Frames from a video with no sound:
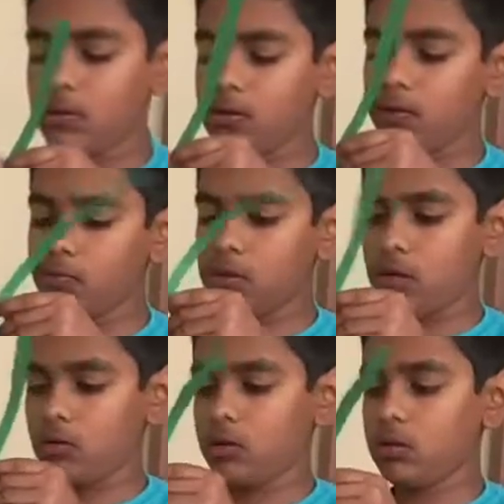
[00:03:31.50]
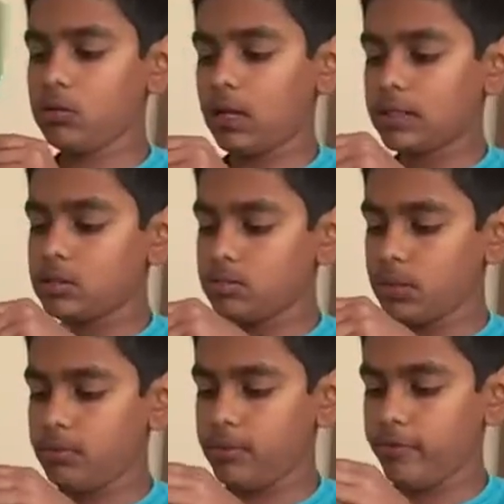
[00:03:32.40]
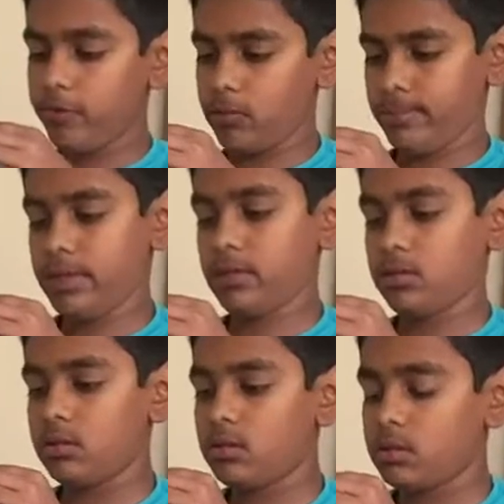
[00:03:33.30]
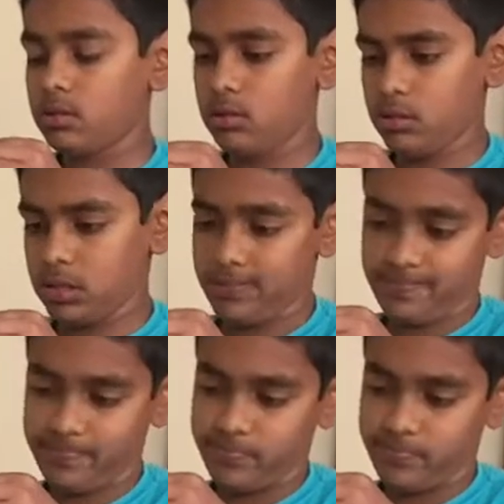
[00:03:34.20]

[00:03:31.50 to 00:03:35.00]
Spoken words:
you never know, it'll last you maybe for a month, and then